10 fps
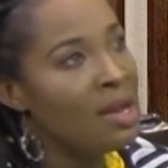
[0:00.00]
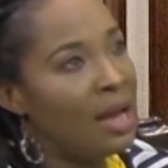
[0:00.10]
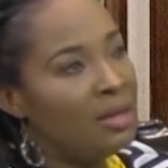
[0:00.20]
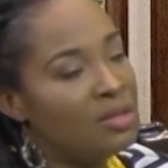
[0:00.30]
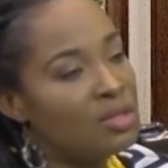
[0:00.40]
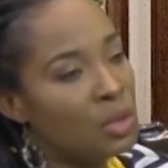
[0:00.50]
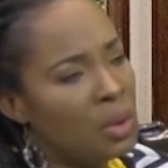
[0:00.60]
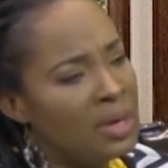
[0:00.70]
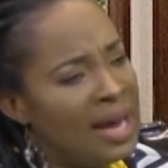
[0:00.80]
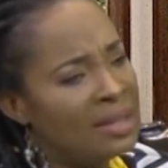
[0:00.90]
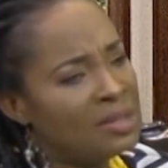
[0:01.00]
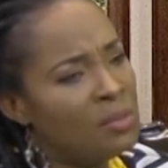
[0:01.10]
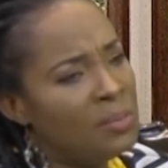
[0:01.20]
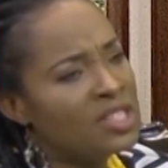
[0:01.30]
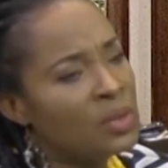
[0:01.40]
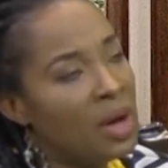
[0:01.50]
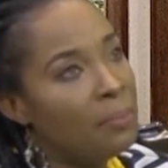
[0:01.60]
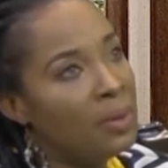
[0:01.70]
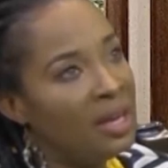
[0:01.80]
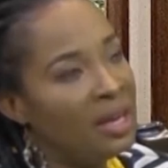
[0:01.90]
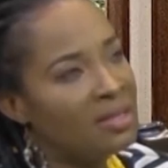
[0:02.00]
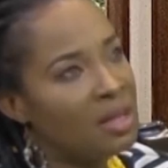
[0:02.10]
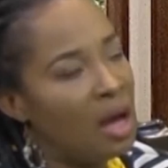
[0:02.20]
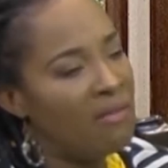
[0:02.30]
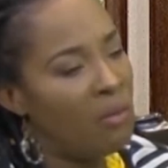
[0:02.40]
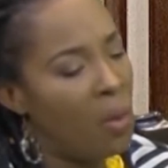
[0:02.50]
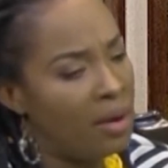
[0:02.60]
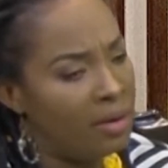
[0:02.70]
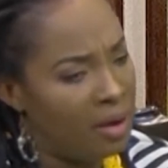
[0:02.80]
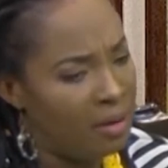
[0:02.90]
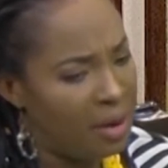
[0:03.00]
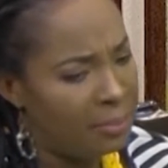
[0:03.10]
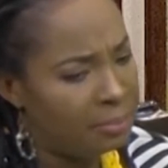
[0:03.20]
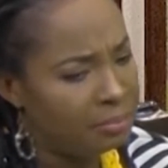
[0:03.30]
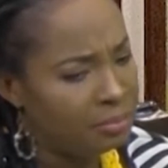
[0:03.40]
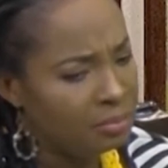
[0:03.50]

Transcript: And so that took me to a place of wondering,